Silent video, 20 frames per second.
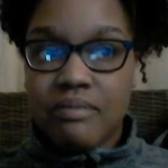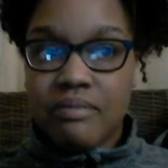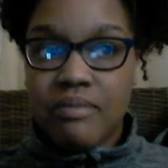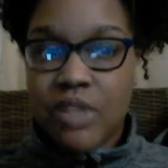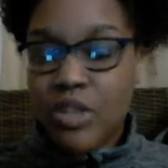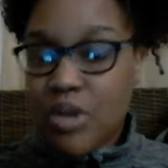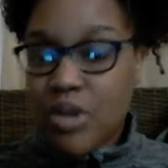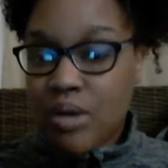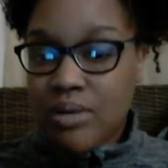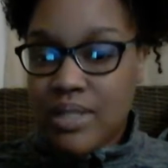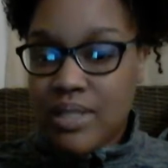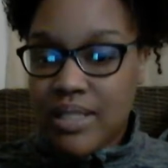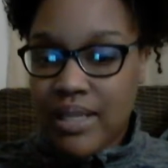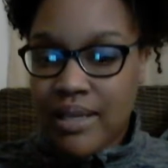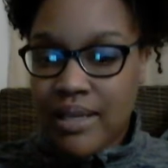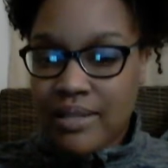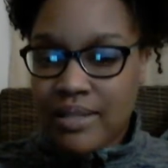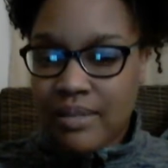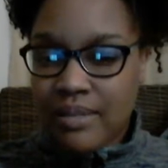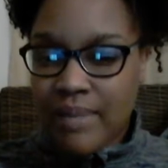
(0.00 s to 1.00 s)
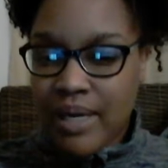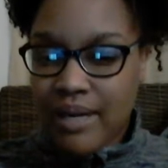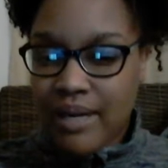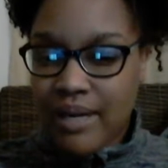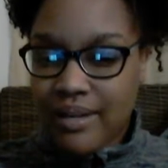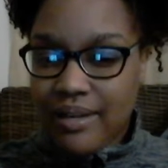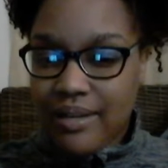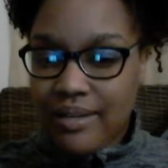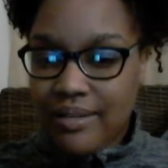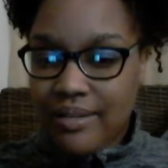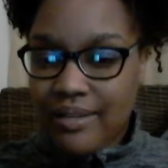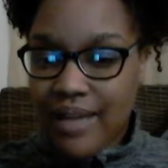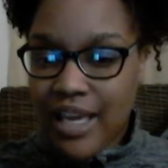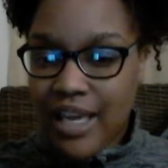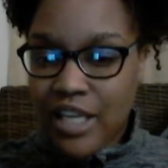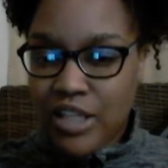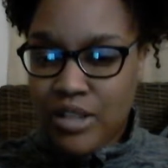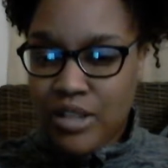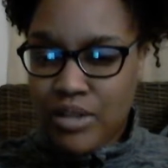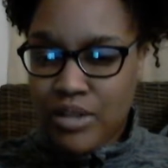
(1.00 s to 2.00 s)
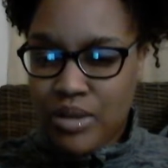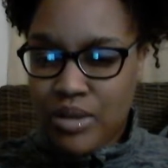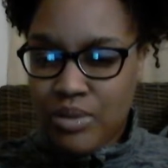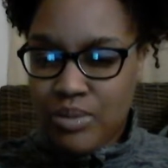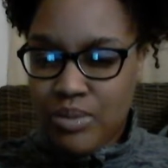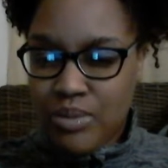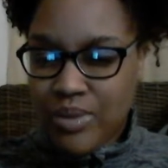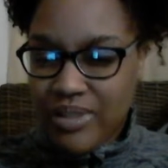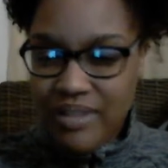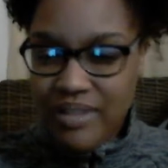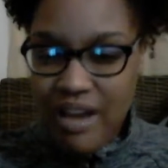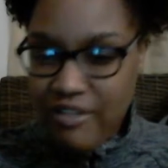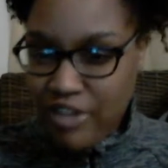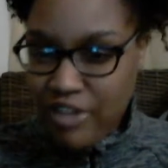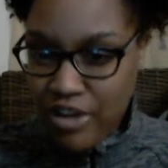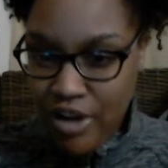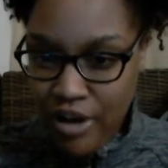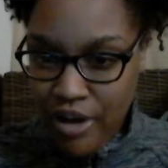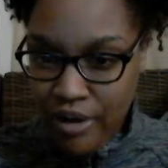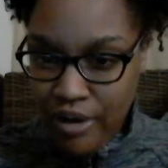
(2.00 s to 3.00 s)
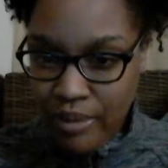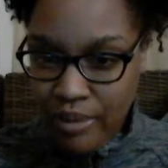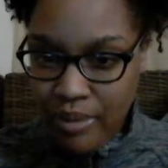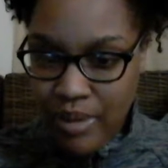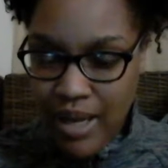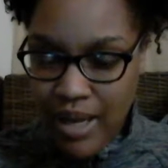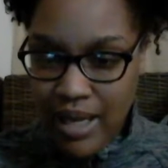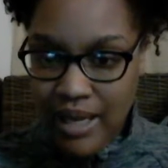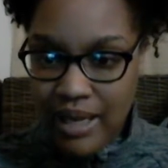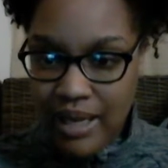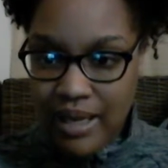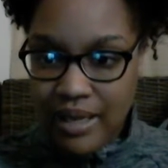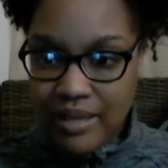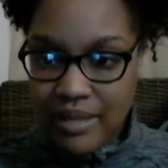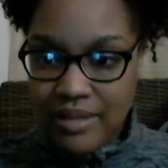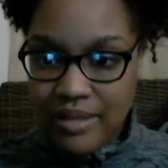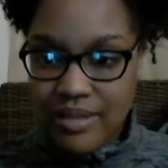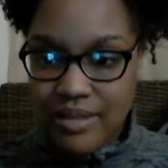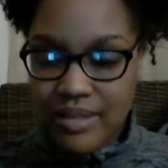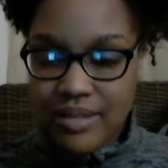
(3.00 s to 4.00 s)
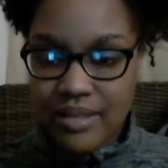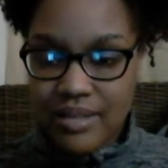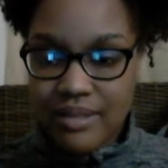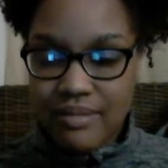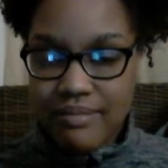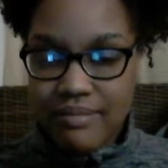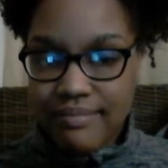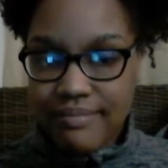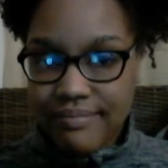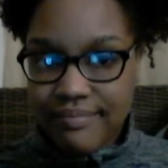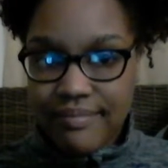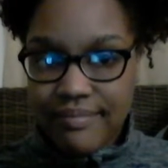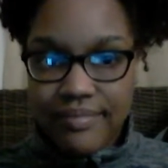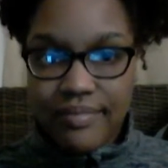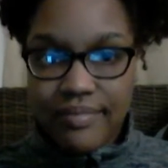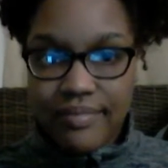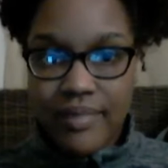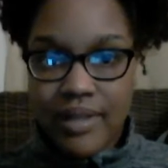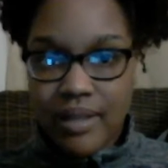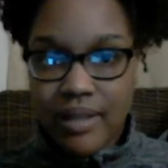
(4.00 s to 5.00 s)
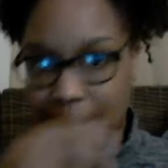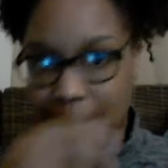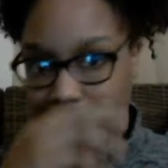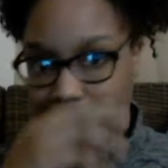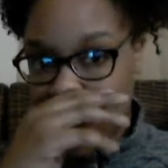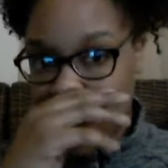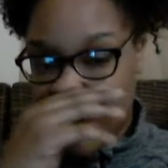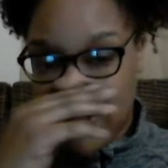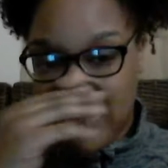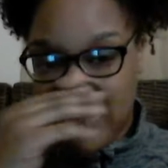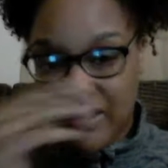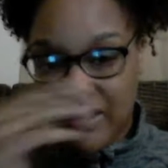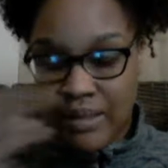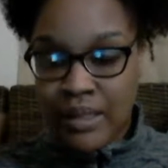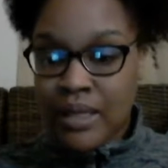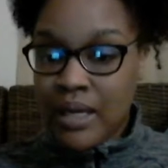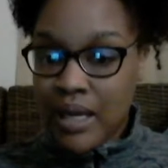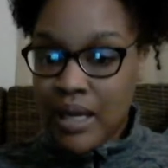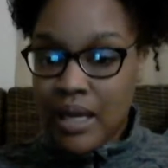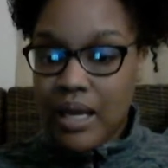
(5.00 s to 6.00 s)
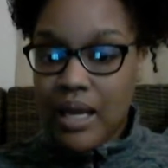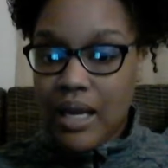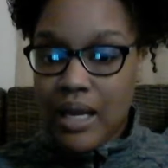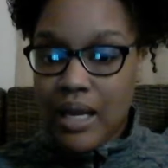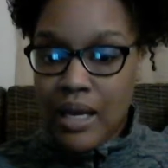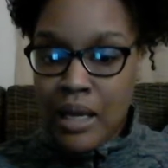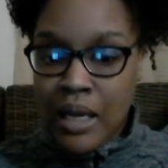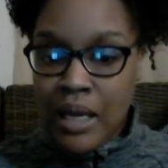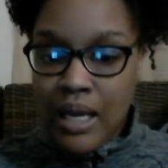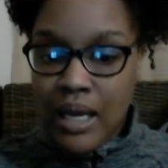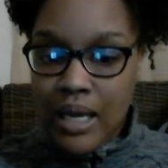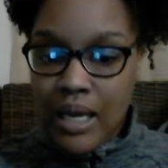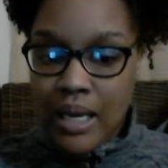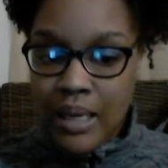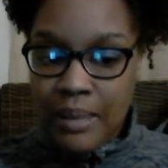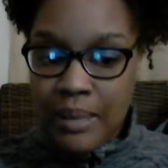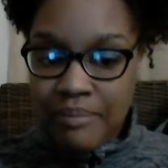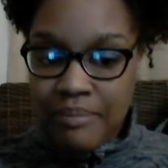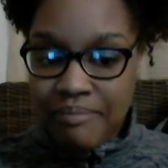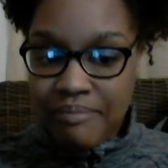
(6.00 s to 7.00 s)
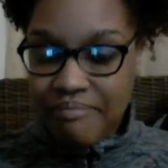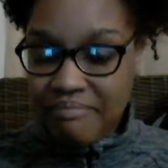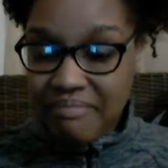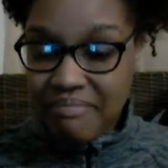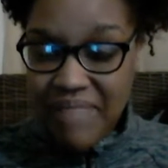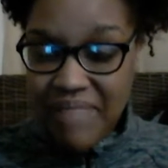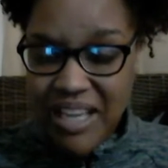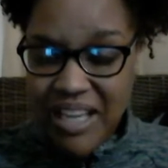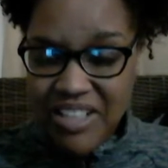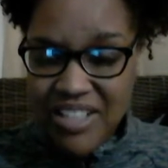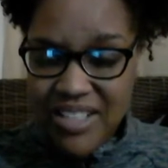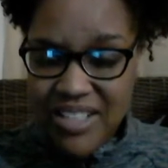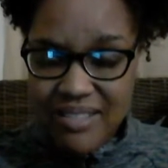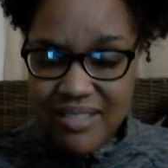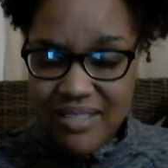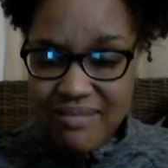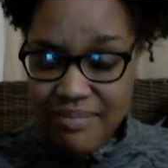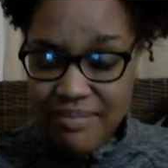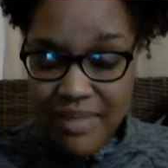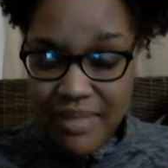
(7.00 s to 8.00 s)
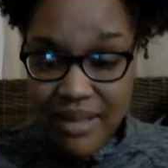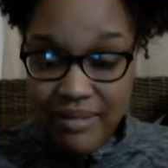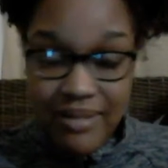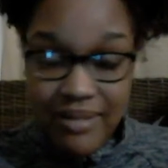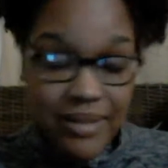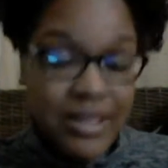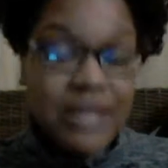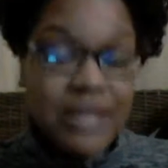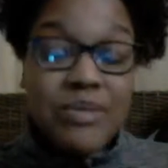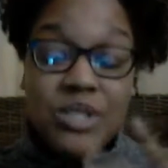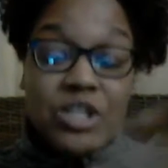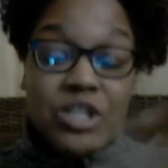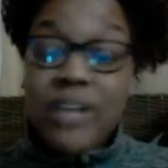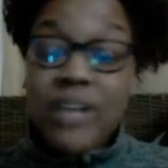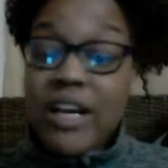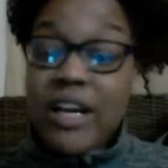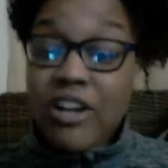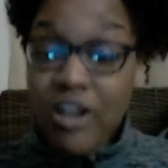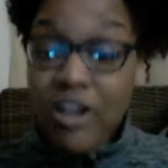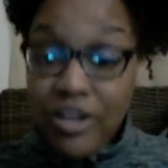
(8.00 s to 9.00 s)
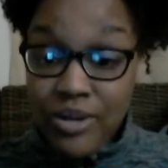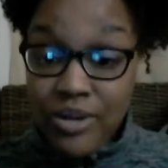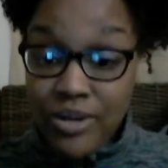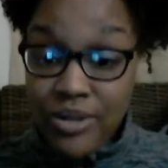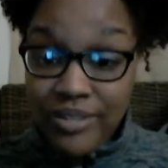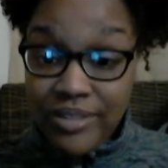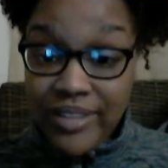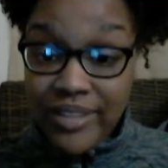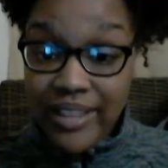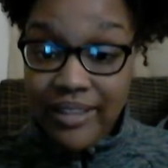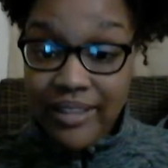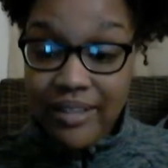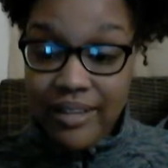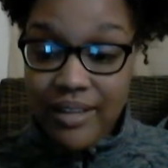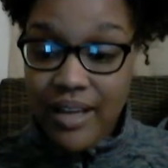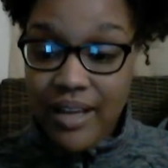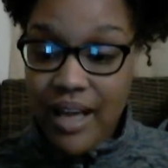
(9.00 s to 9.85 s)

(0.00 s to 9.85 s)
you don't see as an American, and you would never know. And so it was a great article to read.